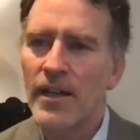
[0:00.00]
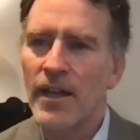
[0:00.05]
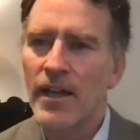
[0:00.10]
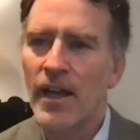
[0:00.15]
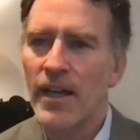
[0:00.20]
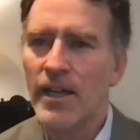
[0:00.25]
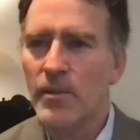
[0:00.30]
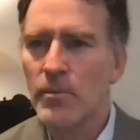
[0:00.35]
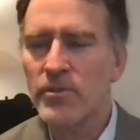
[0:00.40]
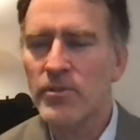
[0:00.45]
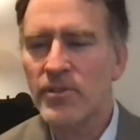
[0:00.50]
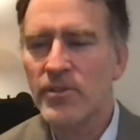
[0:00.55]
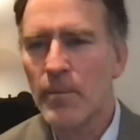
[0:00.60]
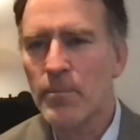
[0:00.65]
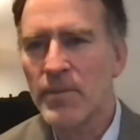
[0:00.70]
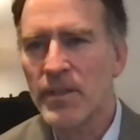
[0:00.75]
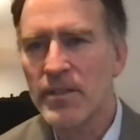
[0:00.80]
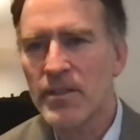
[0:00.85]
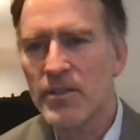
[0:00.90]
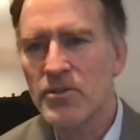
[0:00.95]
Uh, it was
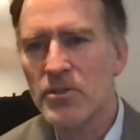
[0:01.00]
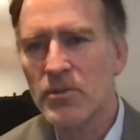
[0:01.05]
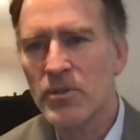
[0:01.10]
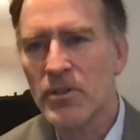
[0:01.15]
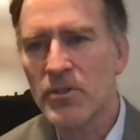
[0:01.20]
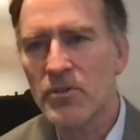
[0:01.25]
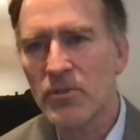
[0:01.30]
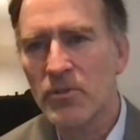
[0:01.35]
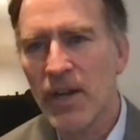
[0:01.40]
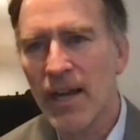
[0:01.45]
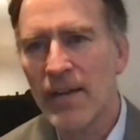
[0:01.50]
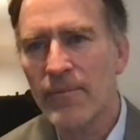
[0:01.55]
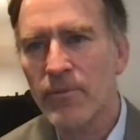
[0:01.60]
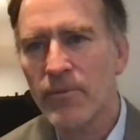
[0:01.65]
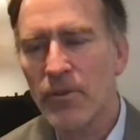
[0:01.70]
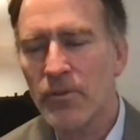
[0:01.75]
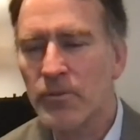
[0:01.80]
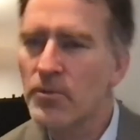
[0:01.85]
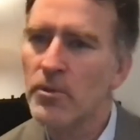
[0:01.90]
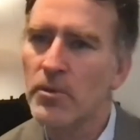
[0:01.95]
something that you could
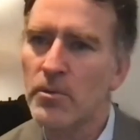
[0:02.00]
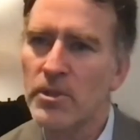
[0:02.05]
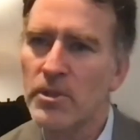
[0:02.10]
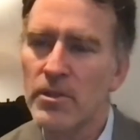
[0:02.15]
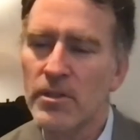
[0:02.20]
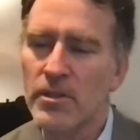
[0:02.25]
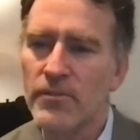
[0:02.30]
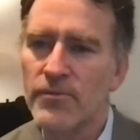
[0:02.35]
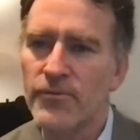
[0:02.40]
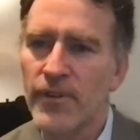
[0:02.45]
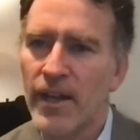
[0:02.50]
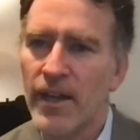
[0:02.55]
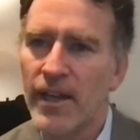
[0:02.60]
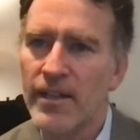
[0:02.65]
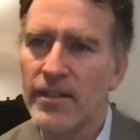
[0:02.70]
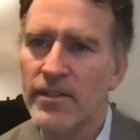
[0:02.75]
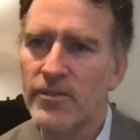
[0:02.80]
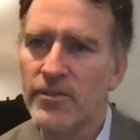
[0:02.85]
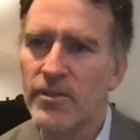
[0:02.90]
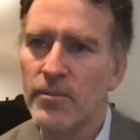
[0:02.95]
travel through and you could
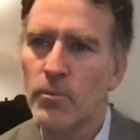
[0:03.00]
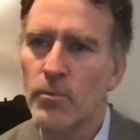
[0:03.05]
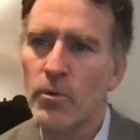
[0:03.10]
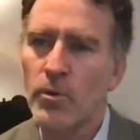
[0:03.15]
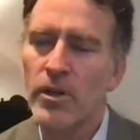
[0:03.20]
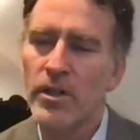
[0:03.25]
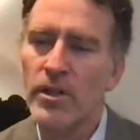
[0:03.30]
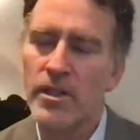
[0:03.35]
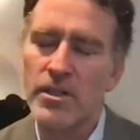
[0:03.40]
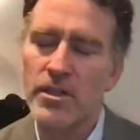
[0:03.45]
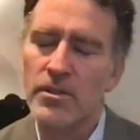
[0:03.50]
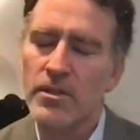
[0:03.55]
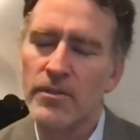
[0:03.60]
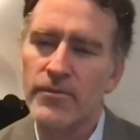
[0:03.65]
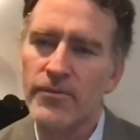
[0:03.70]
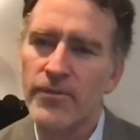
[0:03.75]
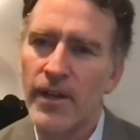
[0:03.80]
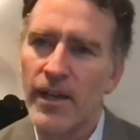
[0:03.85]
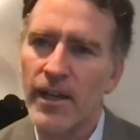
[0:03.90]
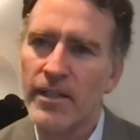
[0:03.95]
find some wood and you could
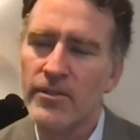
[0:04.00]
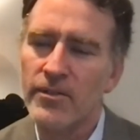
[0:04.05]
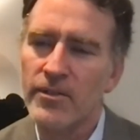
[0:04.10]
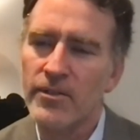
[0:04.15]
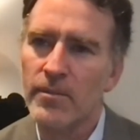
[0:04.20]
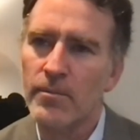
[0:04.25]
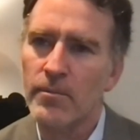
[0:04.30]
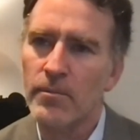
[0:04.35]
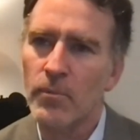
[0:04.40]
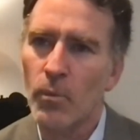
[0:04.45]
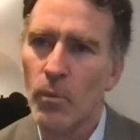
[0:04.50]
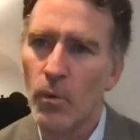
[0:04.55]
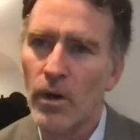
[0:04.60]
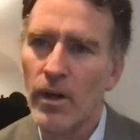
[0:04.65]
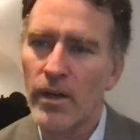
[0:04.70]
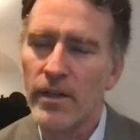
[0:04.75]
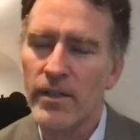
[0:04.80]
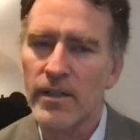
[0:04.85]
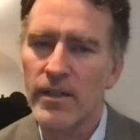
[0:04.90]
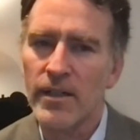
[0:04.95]
find some
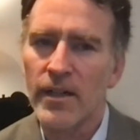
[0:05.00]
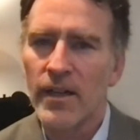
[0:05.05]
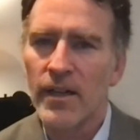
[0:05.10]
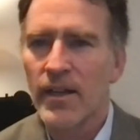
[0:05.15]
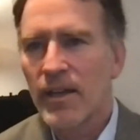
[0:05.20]
water.